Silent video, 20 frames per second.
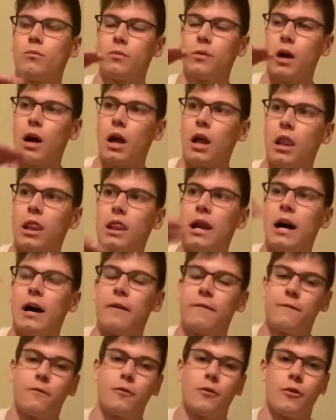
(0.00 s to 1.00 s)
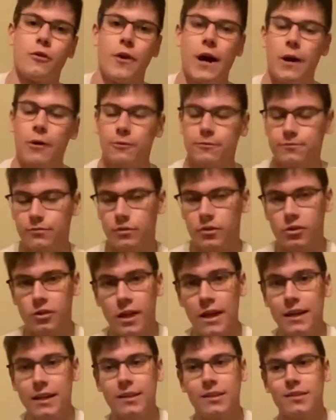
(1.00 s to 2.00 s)
a lot further out. So that
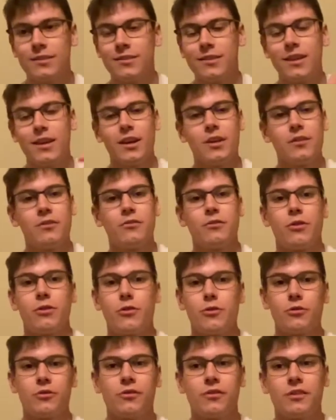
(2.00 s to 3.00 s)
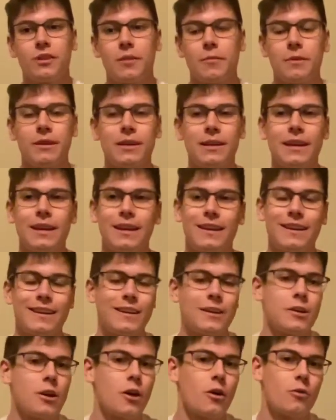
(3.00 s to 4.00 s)
is the third step, and again,
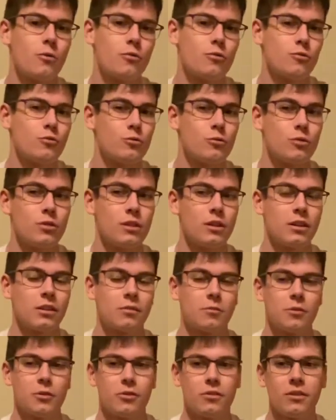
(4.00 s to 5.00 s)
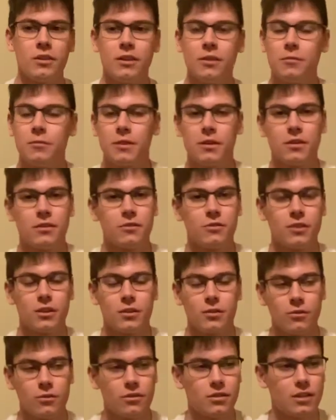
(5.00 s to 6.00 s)
no real experience needed because you can do
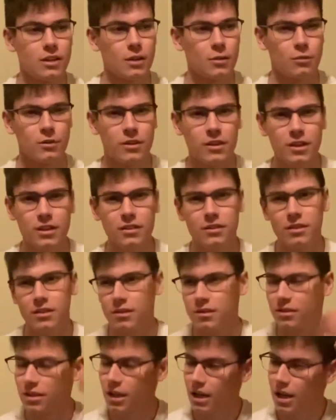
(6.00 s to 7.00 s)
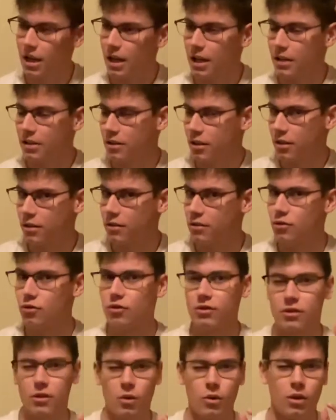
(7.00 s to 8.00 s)
this again with easies, as long as you just
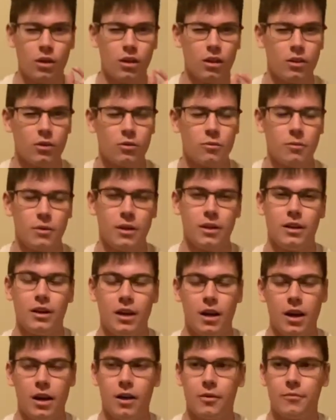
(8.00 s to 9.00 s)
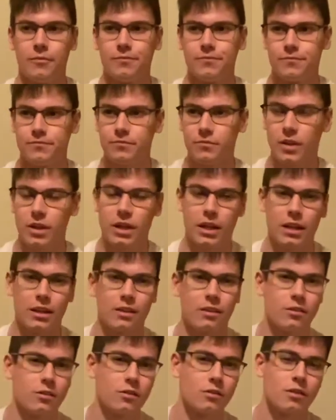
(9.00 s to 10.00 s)
know a little bit. Again,
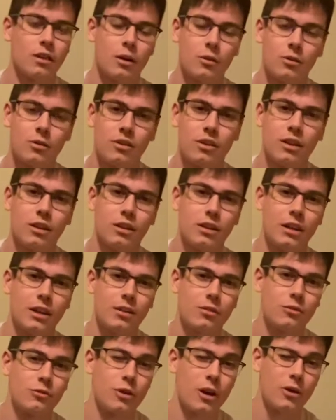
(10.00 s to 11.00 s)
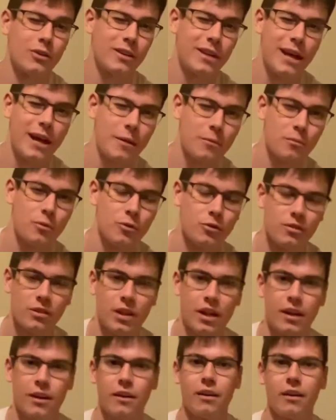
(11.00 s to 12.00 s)
this is, I would say, it takes around 10%